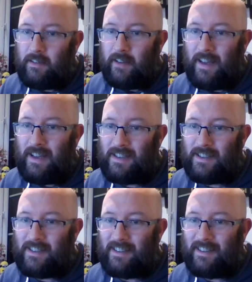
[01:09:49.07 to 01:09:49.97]

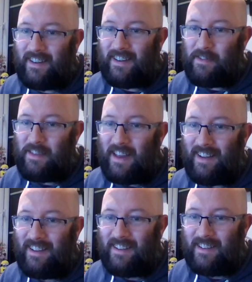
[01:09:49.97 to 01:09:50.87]
Yes, I know
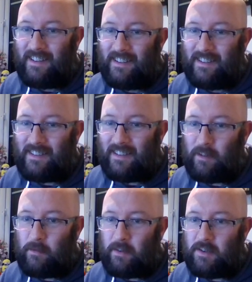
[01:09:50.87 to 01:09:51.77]
that.
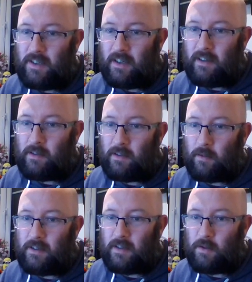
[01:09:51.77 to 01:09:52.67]
Simon, you should get this
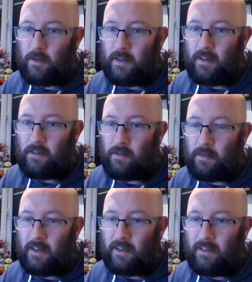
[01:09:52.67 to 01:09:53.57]
one. I told you it
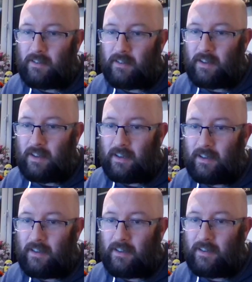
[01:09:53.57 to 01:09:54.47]
last week.
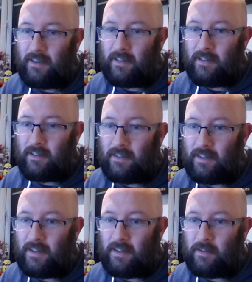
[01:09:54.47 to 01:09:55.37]
Got
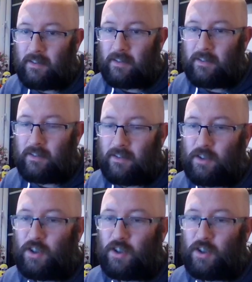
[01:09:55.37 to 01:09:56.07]
that one.